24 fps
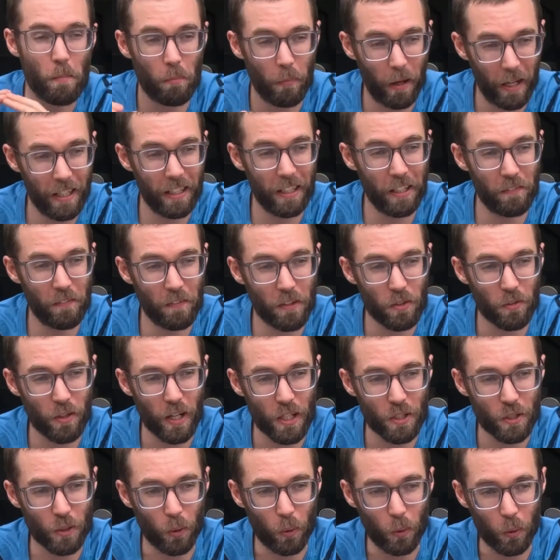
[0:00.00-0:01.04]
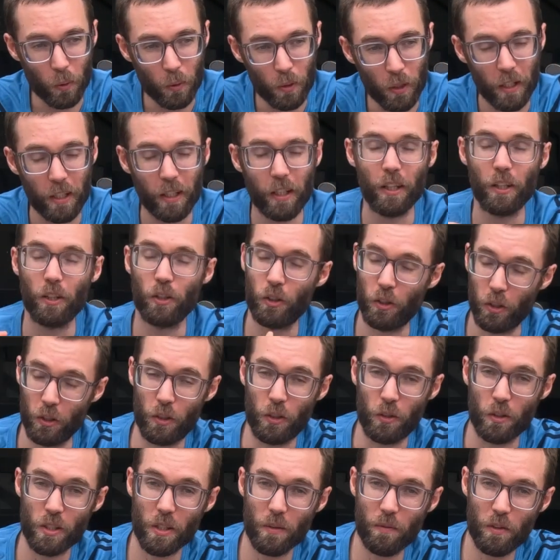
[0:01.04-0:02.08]
mainly for threshold,
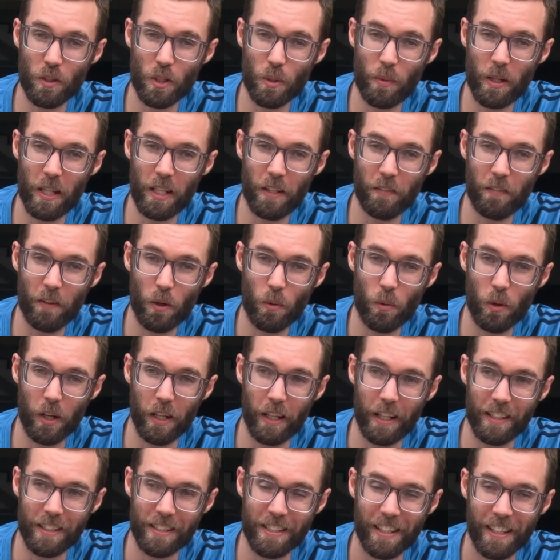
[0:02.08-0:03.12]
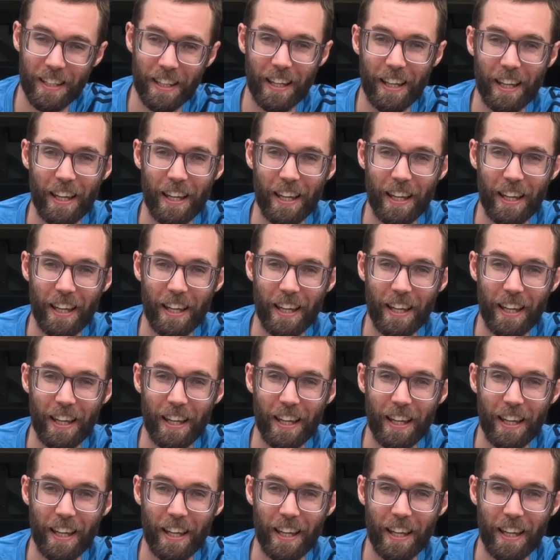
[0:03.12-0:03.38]
could use them for speed if I wanted,